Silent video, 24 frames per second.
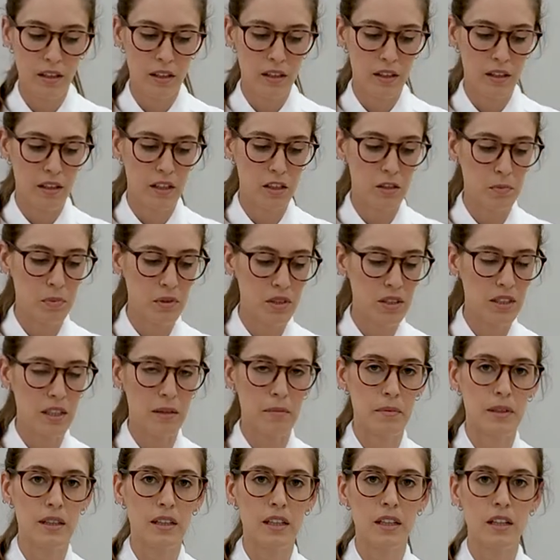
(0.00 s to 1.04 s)
Then we
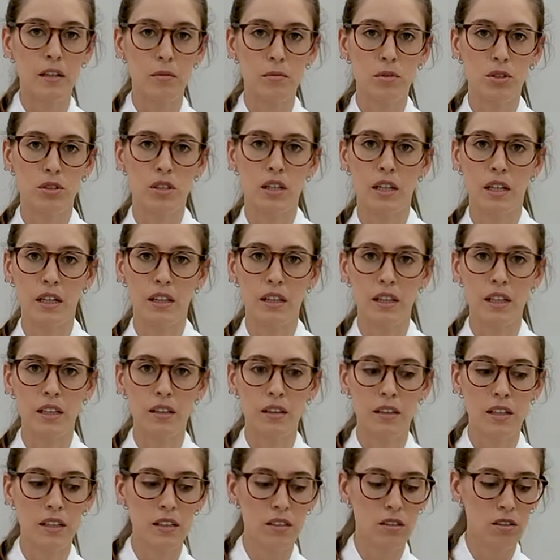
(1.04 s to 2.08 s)
also have ingredients
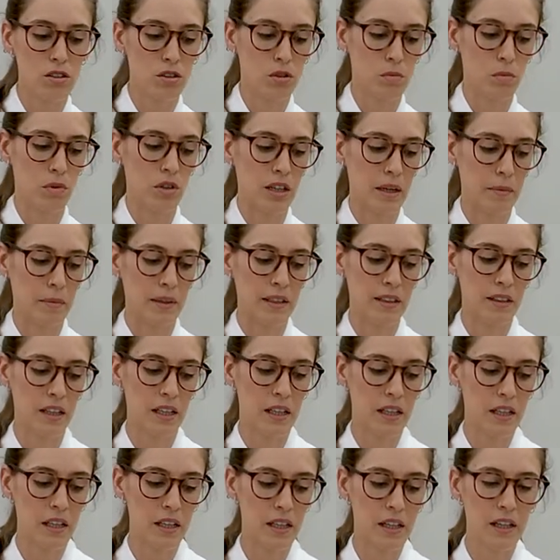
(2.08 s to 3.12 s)
like butter, which, although
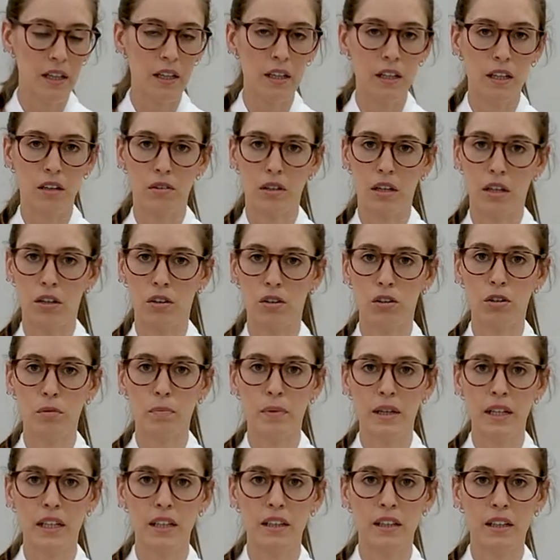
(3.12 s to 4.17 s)
it may not seem like
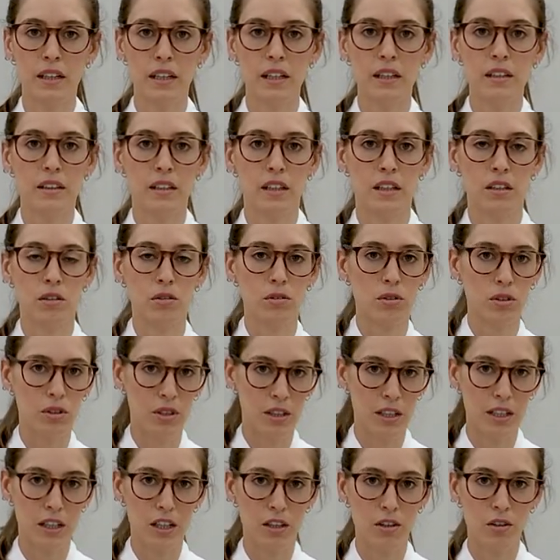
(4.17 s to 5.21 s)
it, has a water
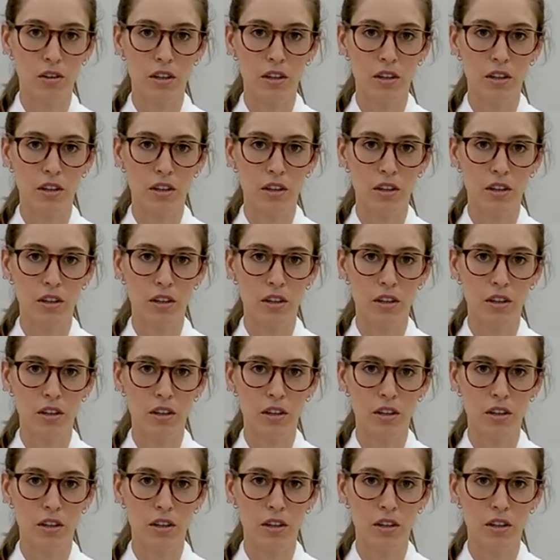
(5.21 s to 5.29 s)
content of